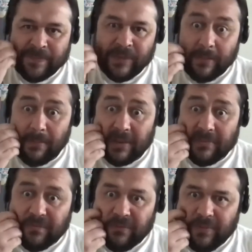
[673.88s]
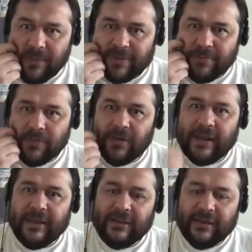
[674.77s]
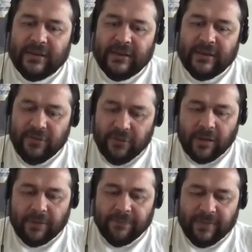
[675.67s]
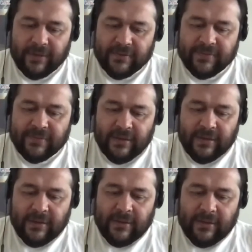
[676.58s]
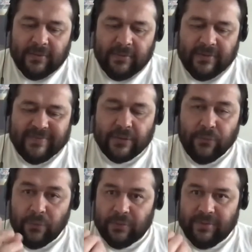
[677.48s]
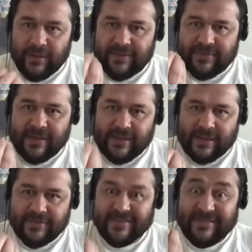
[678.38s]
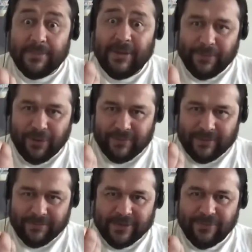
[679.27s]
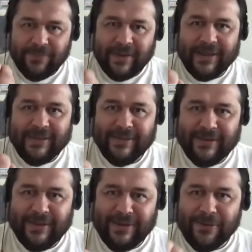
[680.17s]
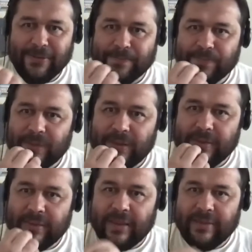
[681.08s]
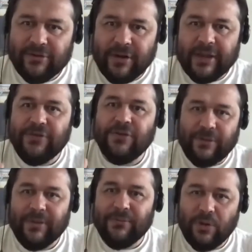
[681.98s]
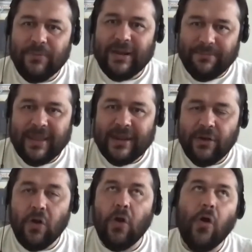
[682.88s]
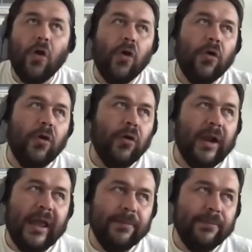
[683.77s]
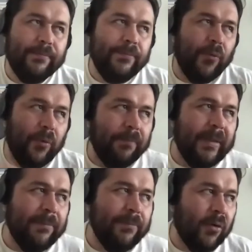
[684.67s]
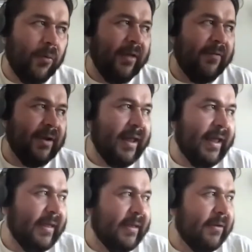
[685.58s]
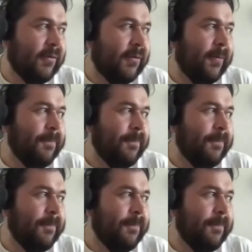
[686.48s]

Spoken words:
But for me, it was more like, no, I think there is a root, there is a systemic problem that you find, you know, in relationship with women and men, or like poor people or whatever, like or